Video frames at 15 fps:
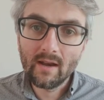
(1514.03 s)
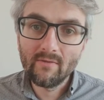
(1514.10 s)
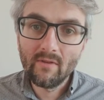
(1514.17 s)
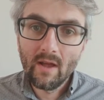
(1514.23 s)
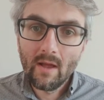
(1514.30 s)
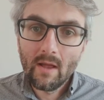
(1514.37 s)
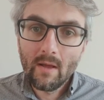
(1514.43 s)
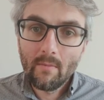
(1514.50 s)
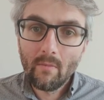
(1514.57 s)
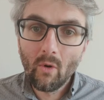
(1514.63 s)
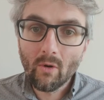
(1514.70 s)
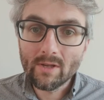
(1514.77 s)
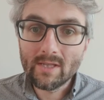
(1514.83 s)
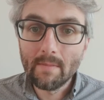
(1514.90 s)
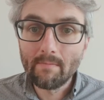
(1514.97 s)
of
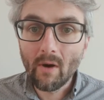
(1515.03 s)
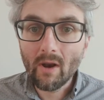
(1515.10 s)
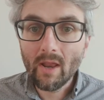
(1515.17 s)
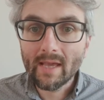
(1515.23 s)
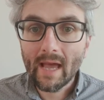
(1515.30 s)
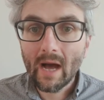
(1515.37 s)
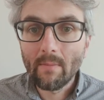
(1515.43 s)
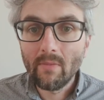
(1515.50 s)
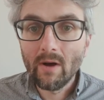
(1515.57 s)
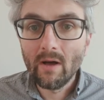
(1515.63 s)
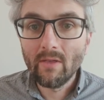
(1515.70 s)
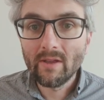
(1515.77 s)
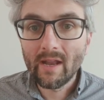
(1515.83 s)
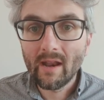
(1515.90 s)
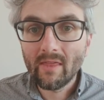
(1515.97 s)
more a symbolic output
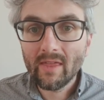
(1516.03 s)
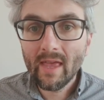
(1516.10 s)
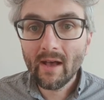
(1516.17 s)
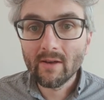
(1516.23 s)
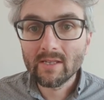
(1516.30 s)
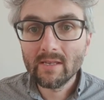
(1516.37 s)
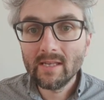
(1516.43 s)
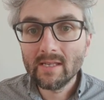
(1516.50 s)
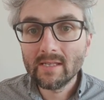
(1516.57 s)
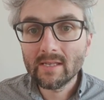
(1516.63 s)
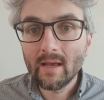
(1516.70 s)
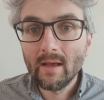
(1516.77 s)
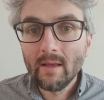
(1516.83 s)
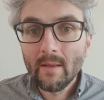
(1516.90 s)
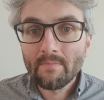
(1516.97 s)
than anything else. So this is
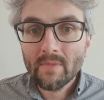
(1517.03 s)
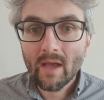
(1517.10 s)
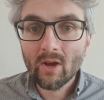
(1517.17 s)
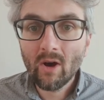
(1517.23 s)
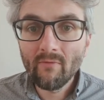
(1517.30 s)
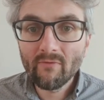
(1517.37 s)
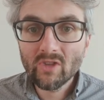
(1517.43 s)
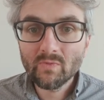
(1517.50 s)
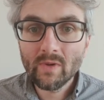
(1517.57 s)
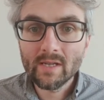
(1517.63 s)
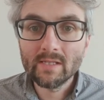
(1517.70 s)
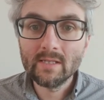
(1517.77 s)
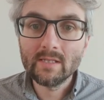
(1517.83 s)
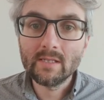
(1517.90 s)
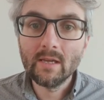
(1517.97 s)
a conference
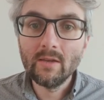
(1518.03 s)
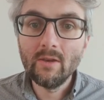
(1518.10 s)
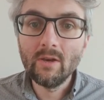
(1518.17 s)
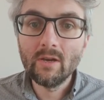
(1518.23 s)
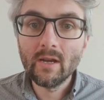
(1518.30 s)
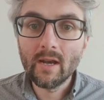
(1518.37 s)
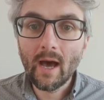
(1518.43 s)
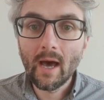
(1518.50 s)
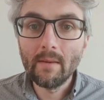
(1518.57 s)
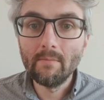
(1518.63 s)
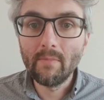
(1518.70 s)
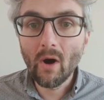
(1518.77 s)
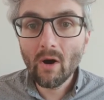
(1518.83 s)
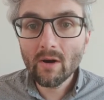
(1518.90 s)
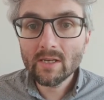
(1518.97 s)
presence that you can
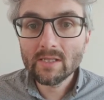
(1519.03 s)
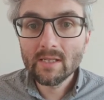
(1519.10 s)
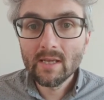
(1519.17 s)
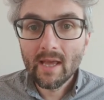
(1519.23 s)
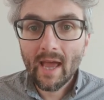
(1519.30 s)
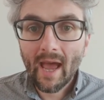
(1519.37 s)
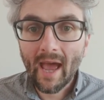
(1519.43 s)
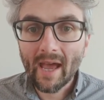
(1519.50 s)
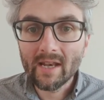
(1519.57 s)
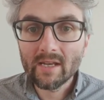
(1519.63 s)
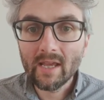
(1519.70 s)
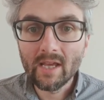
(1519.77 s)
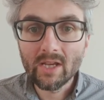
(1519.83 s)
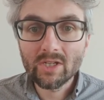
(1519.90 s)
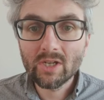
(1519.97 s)
unbox, and
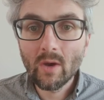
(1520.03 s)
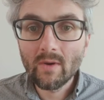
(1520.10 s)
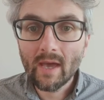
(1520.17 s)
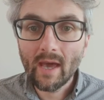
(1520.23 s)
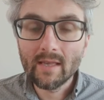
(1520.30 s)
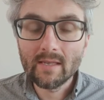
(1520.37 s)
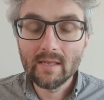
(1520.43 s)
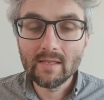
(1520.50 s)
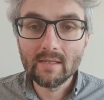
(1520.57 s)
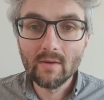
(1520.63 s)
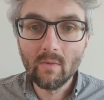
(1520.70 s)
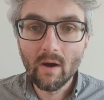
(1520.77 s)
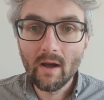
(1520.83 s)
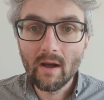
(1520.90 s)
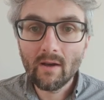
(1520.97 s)
it showcases the
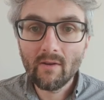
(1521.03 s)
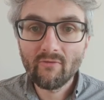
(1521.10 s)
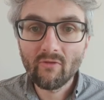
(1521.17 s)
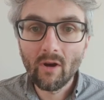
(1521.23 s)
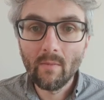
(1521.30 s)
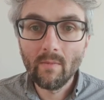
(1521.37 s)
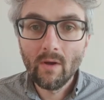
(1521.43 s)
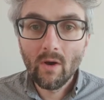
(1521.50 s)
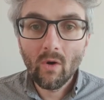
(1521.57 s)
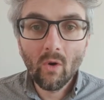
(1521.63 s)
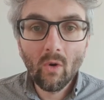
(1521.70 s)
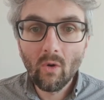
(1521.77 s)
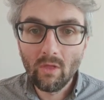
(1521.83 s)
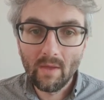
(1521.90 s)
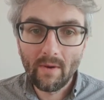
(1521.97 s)
work from
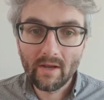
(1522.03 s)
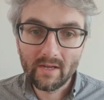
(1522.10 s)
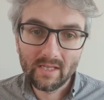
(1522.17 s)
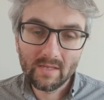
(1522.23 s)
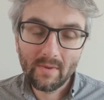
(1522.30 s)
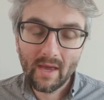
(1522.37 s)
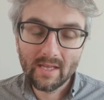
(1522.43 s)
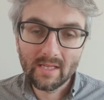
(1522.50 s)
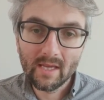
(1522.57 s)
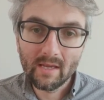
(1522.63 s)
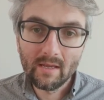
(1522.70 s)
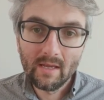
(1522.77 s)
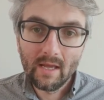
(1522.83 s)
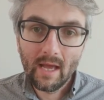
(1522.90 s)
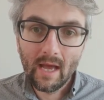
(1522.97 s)
all the participating
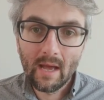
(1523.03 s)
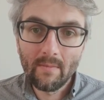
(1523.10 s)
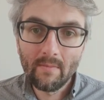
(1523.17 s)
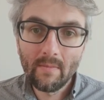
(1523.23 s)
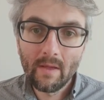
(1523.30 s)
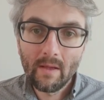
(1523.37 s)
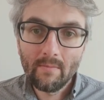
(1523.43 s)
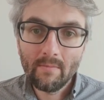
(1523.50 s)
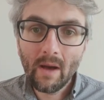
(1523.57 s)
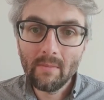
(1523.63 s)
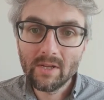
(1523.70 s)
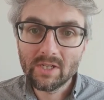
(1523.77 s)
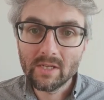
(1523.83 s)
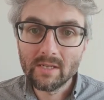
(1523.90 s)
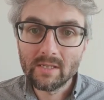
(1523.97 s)

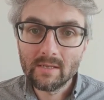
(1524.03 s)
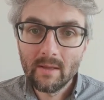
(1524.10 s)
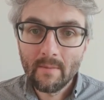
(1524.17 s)
publishers.